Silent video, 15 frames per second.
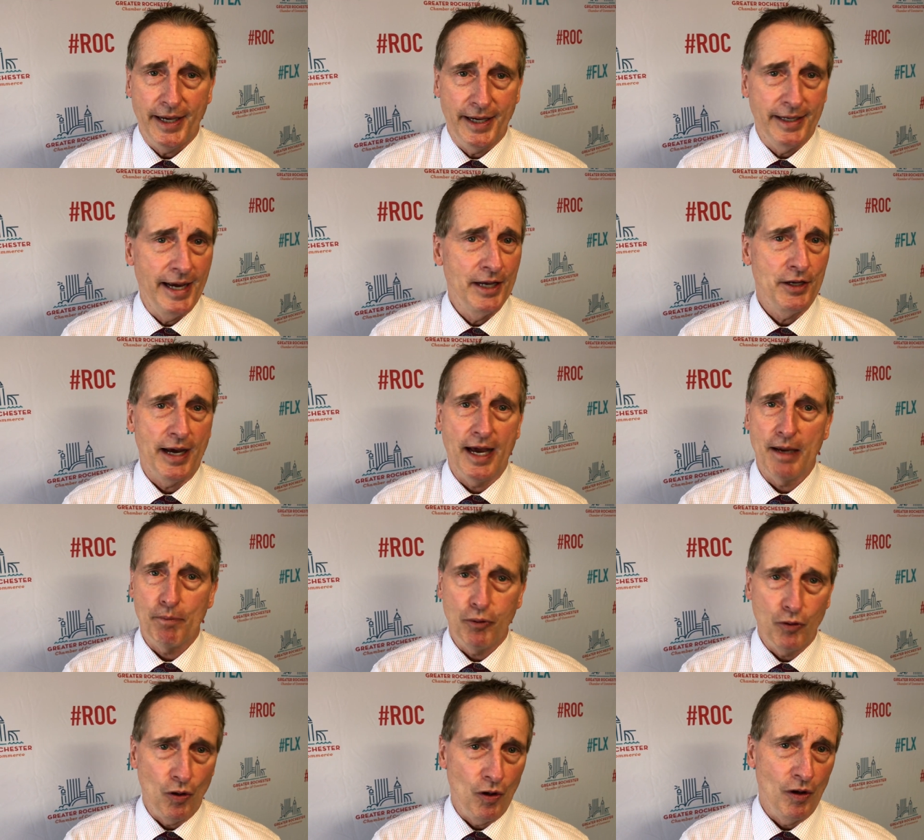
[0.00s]
and I
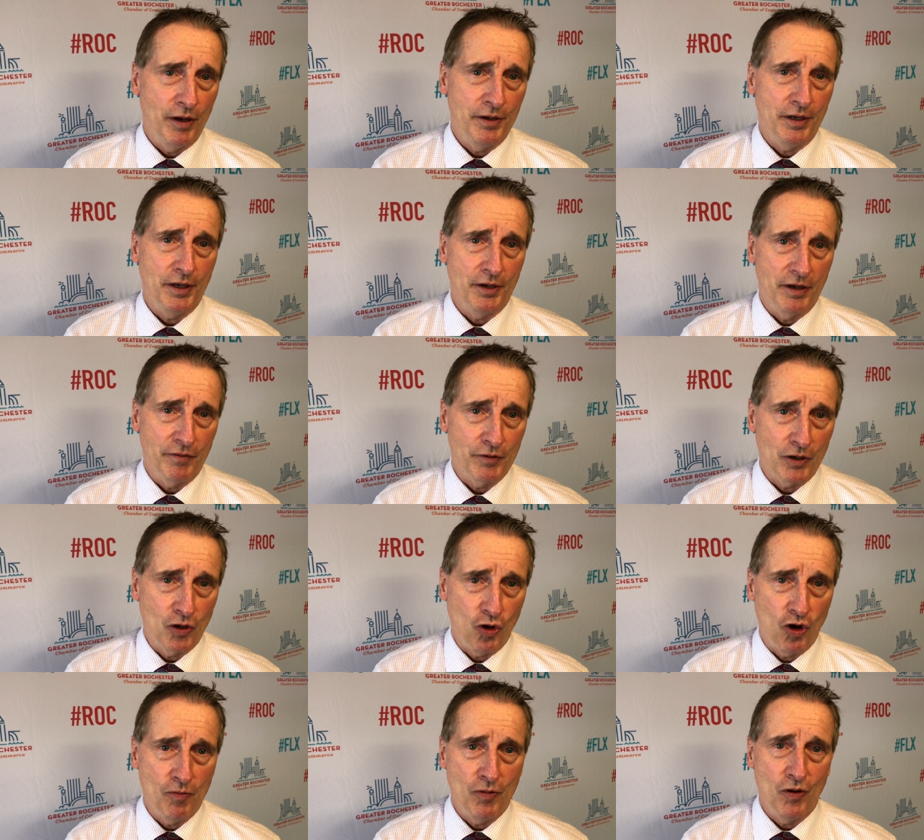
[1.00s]
applaud Governor
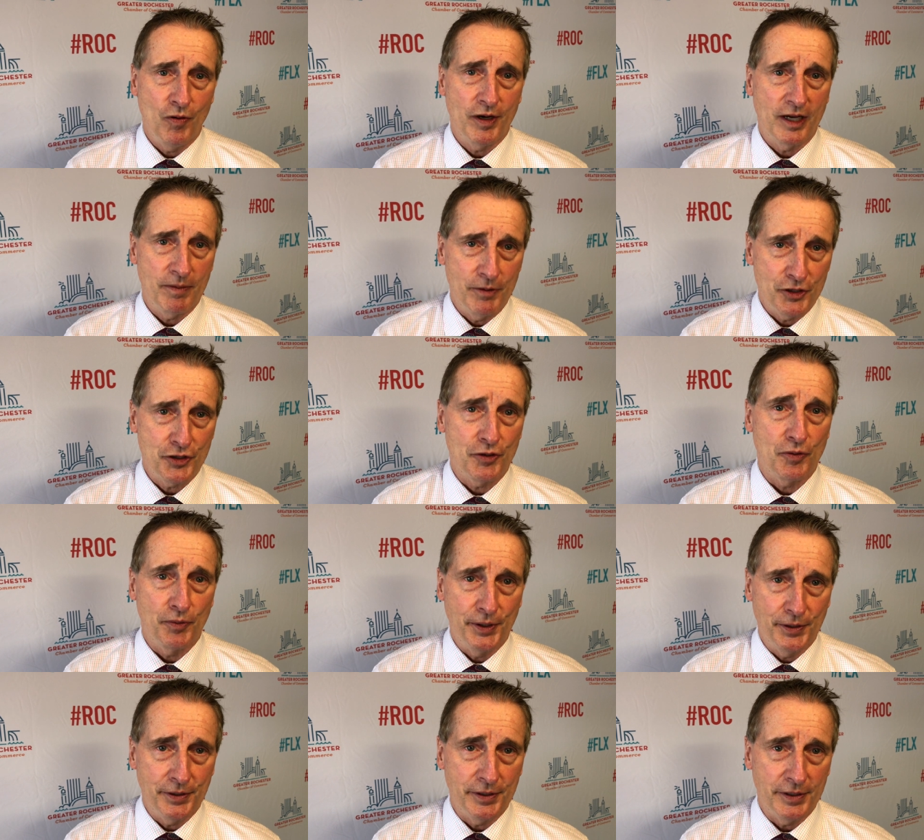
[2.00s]
Cuomo and Commissioner
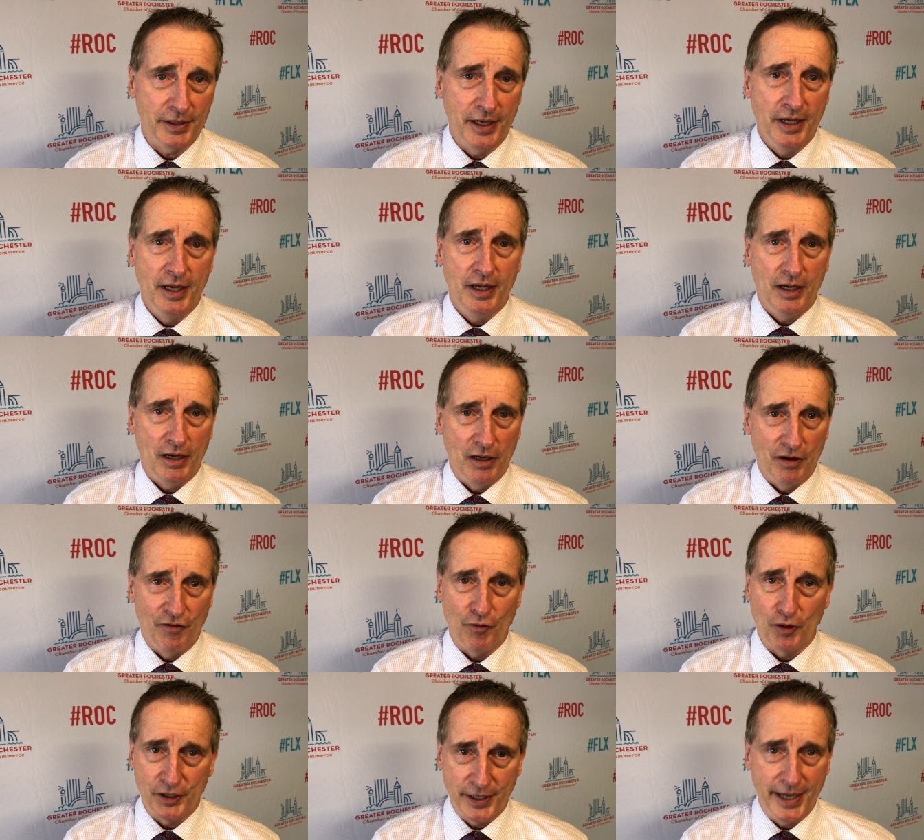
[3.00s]
Reardon
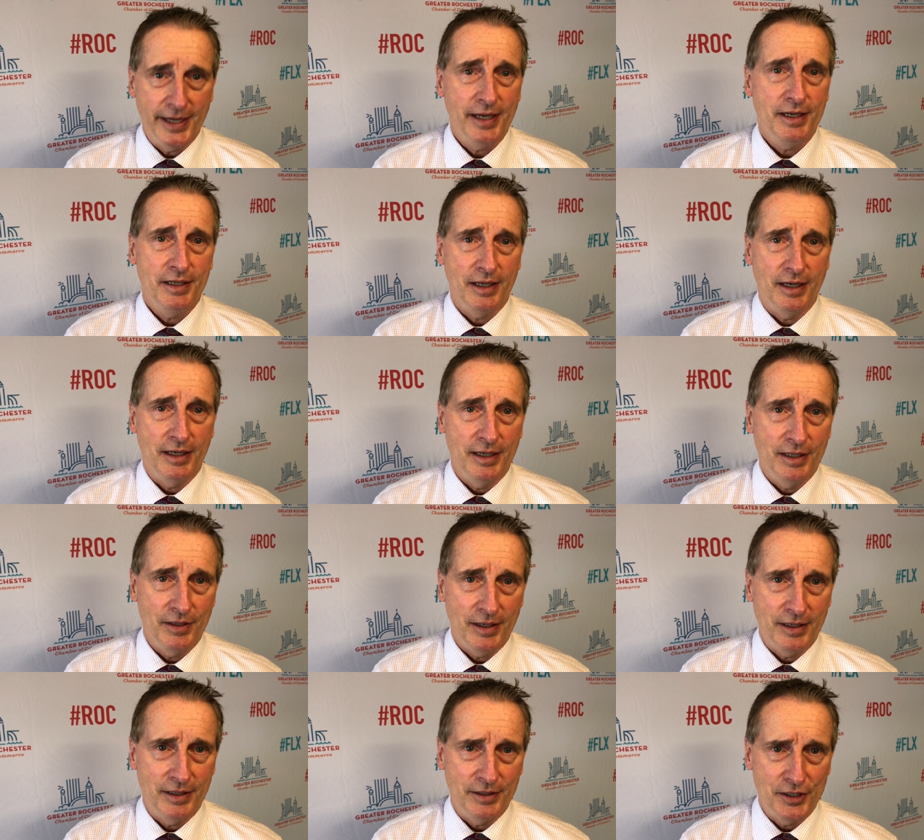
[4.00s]
for taking
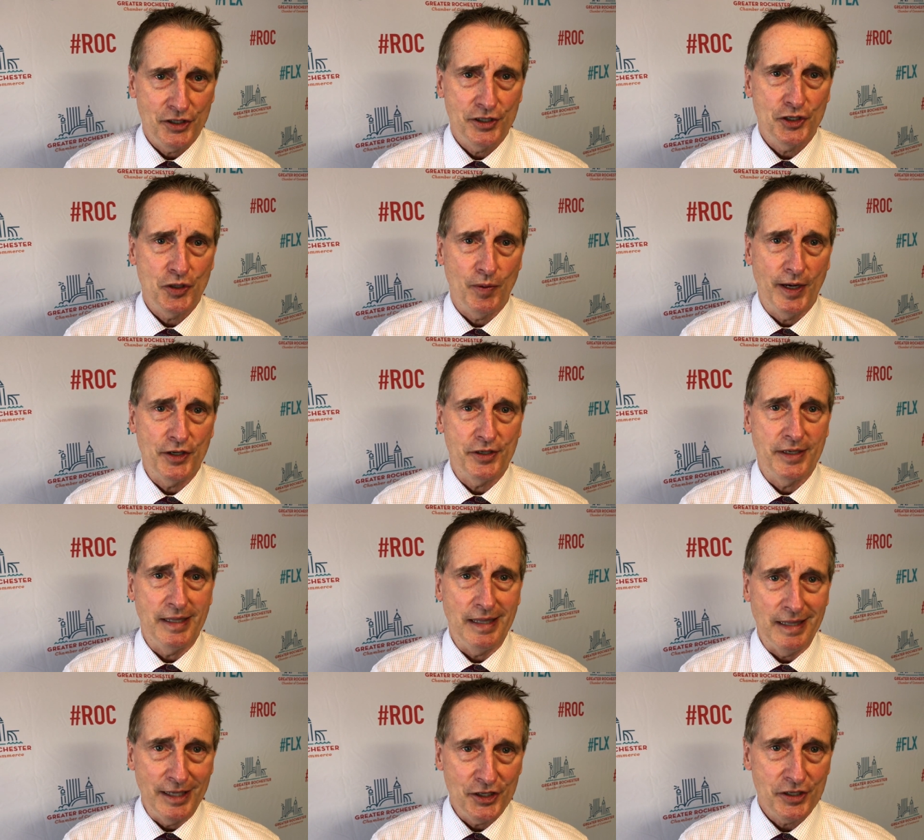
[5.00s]
this situation,
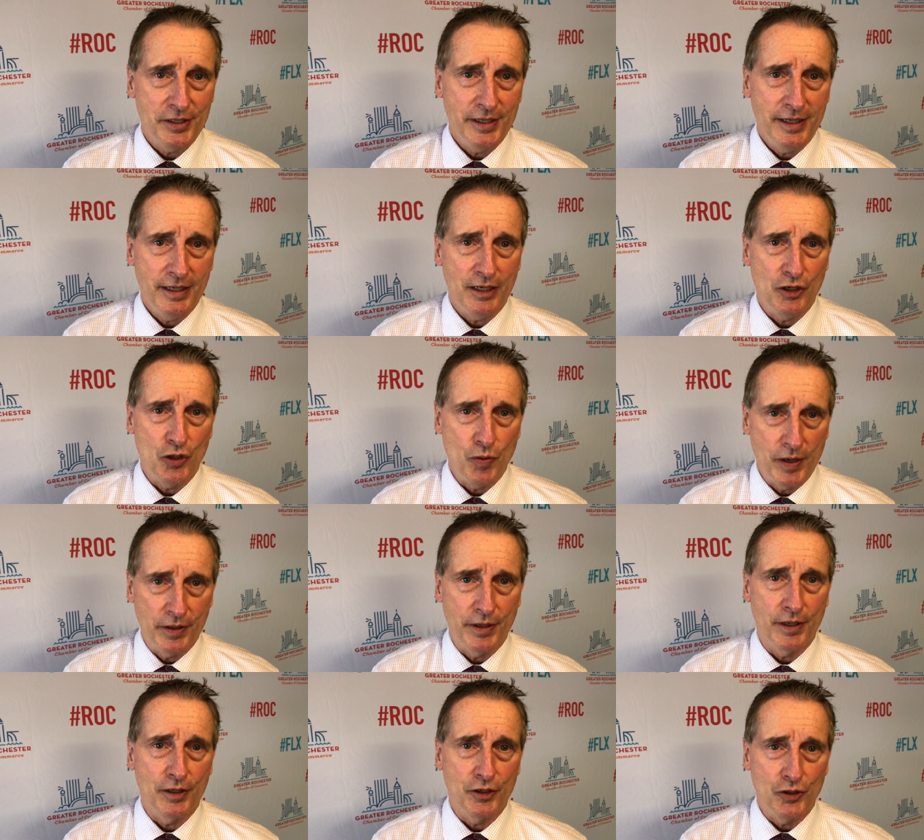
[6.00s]
listening,
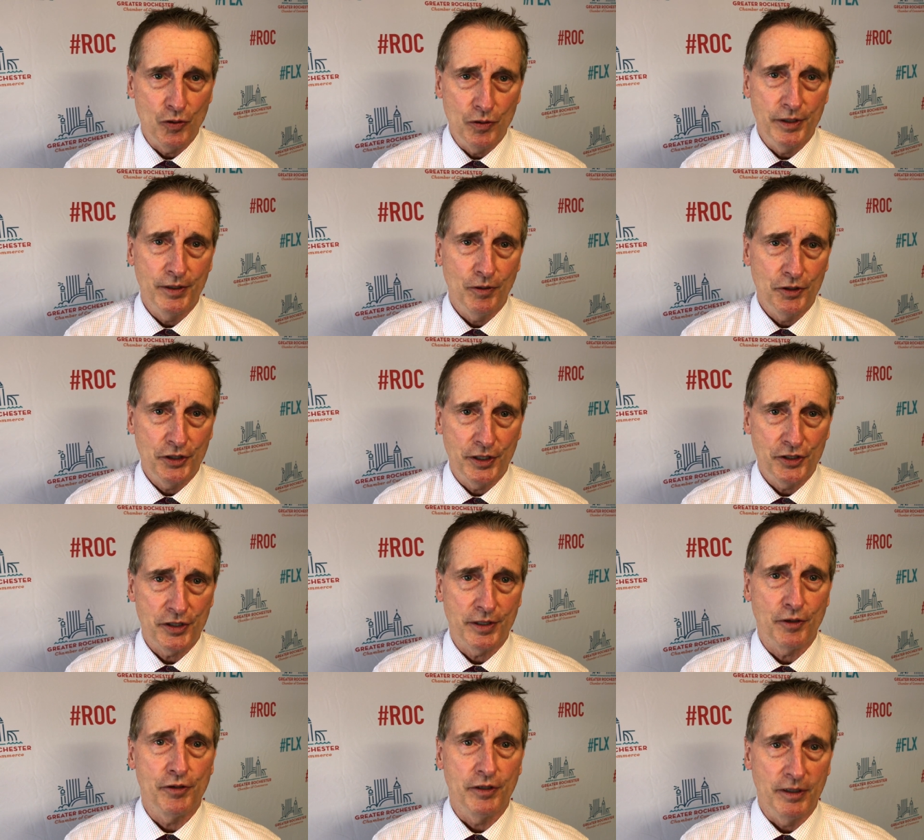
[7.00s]
doing their due diligence
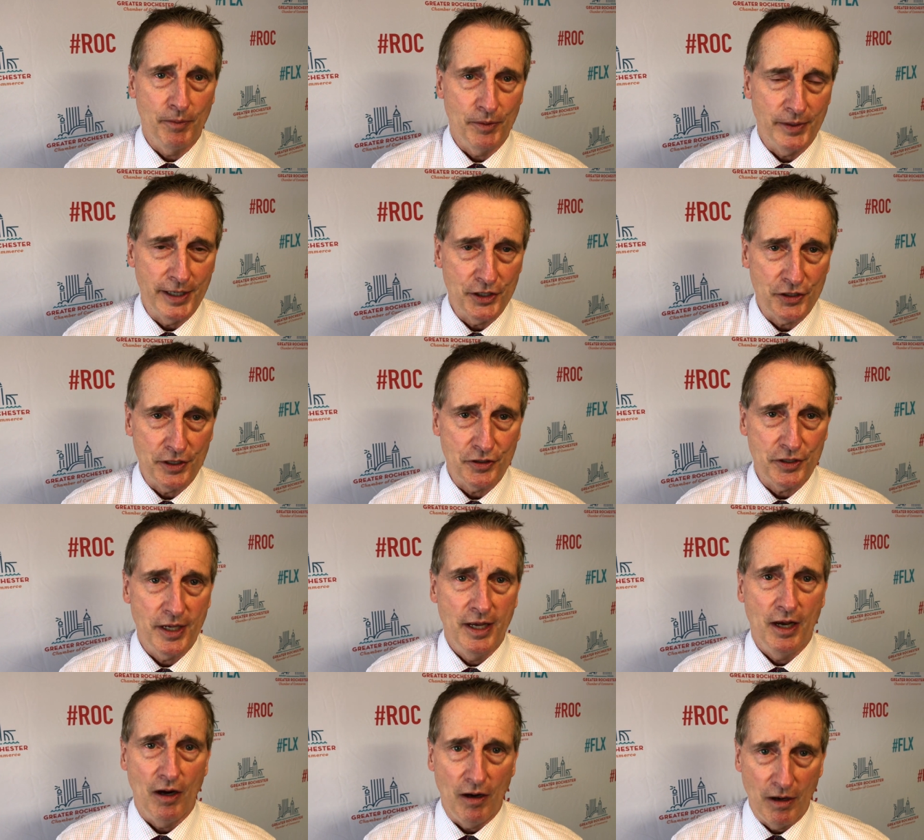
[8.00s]
and their deliberations,
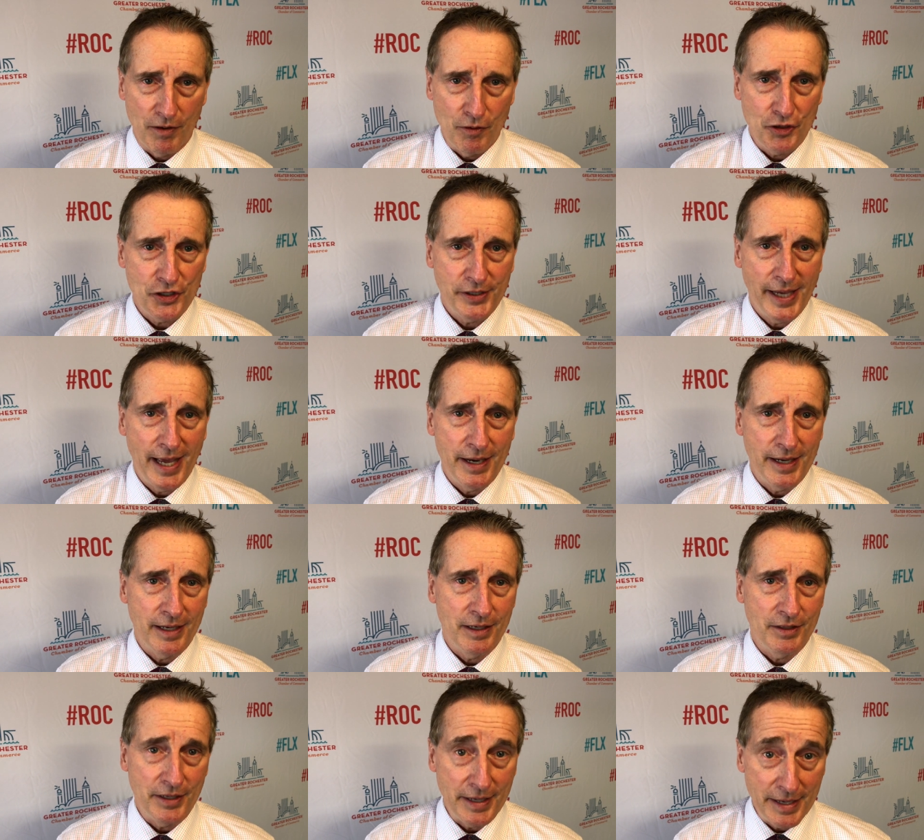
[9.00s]

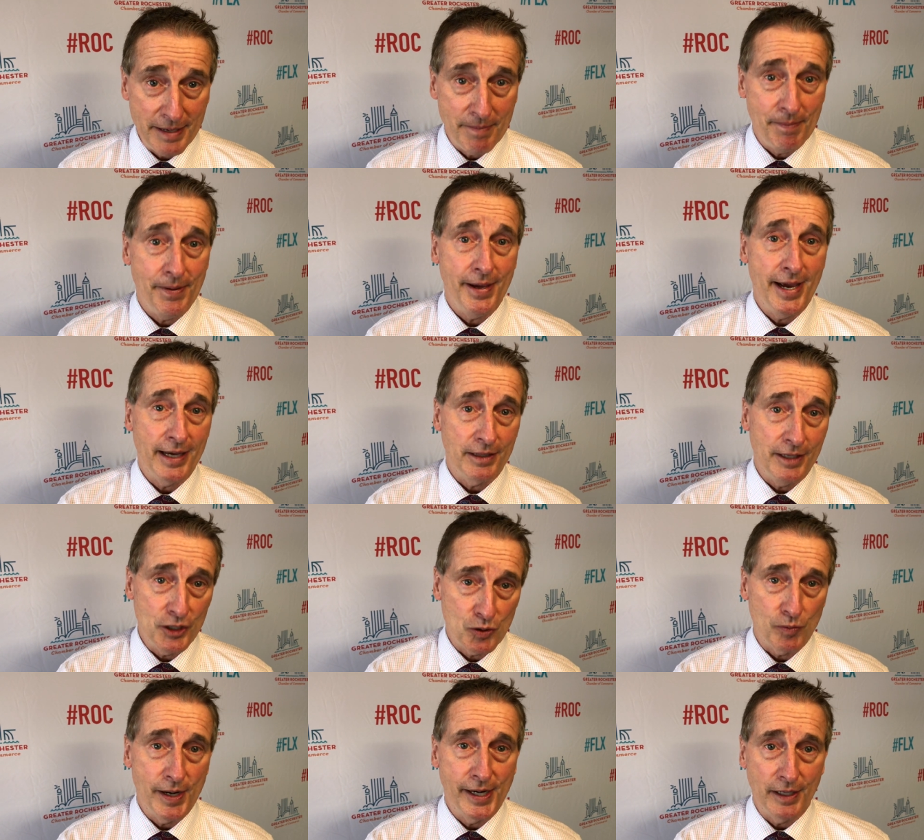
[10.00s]
understanding the impact
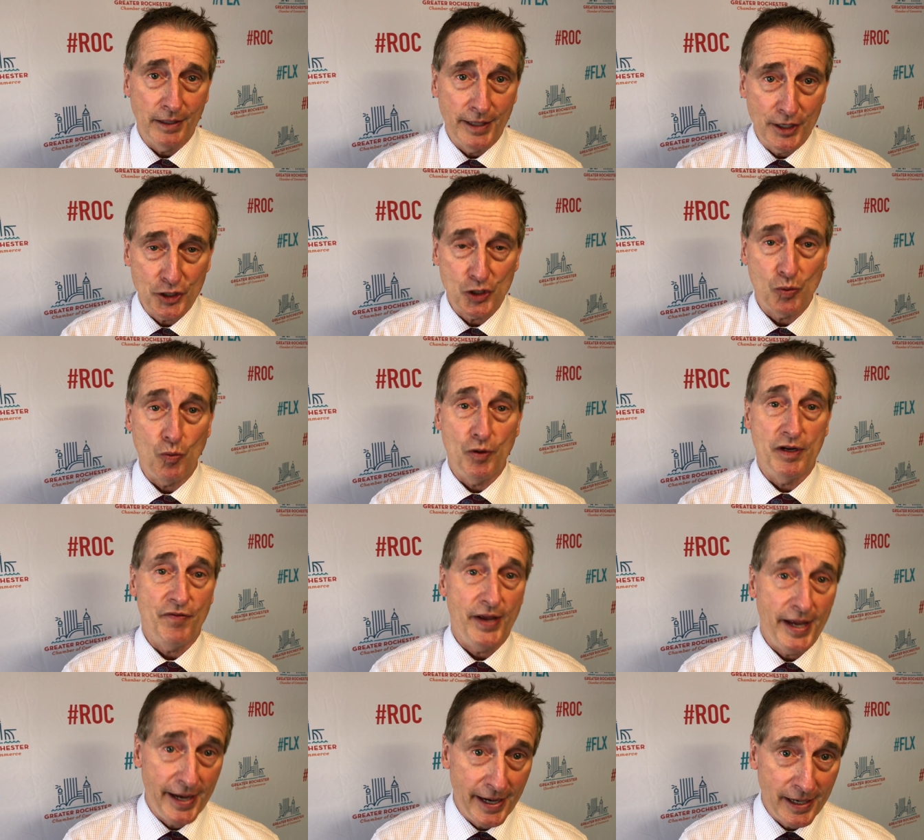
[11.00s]
these regulations would
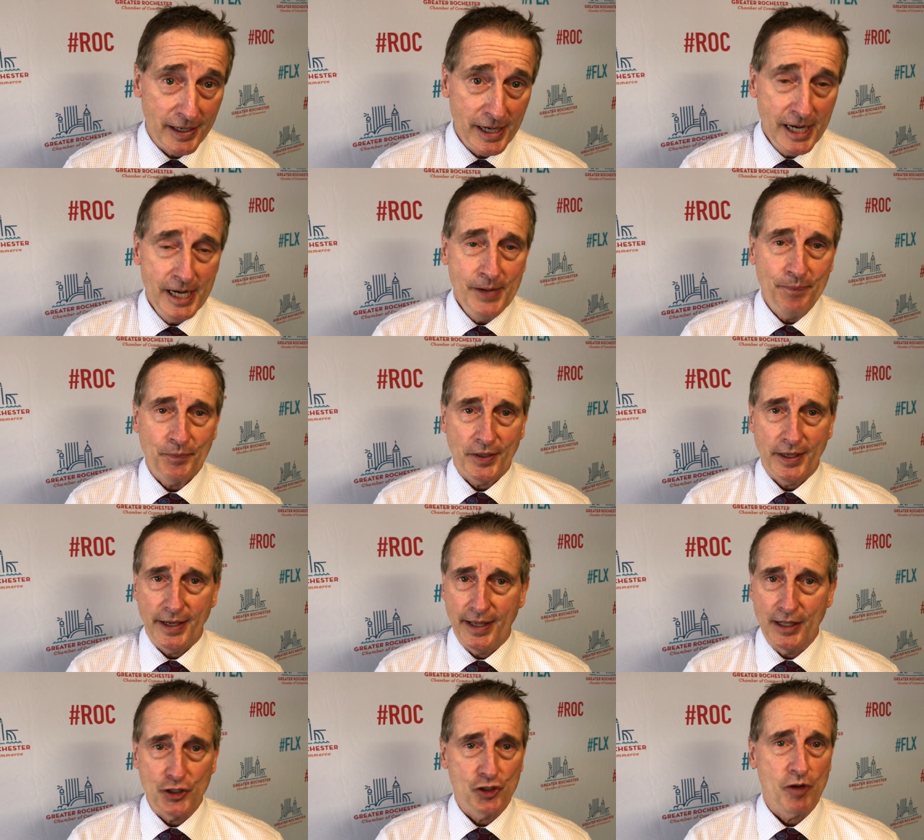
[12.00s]
have had. And in